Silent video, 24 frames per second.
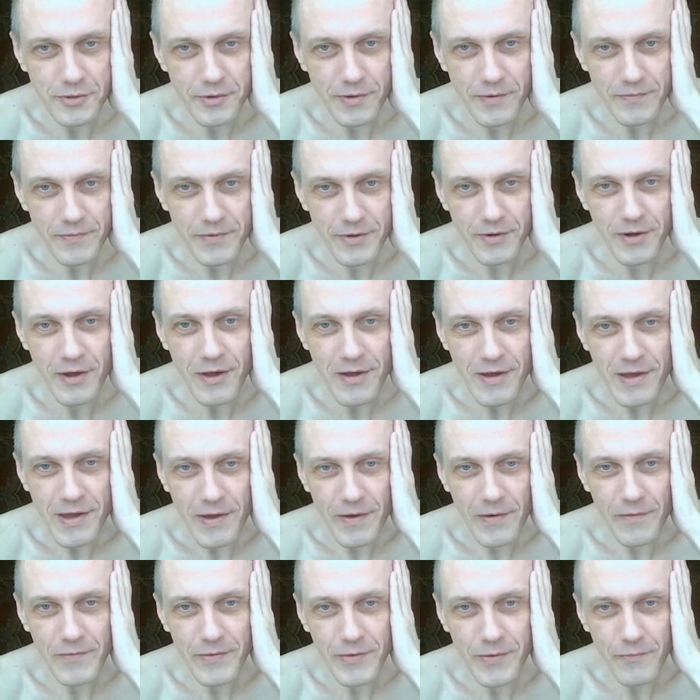if
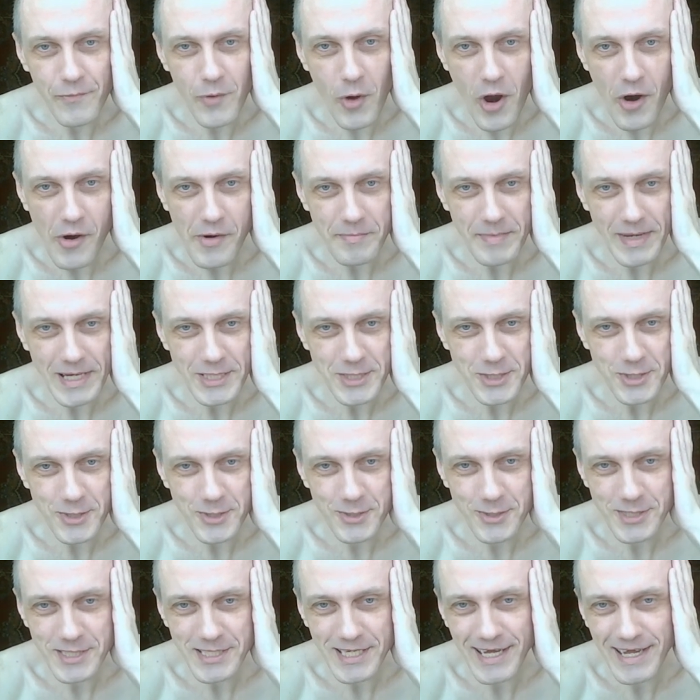you were in my shoes?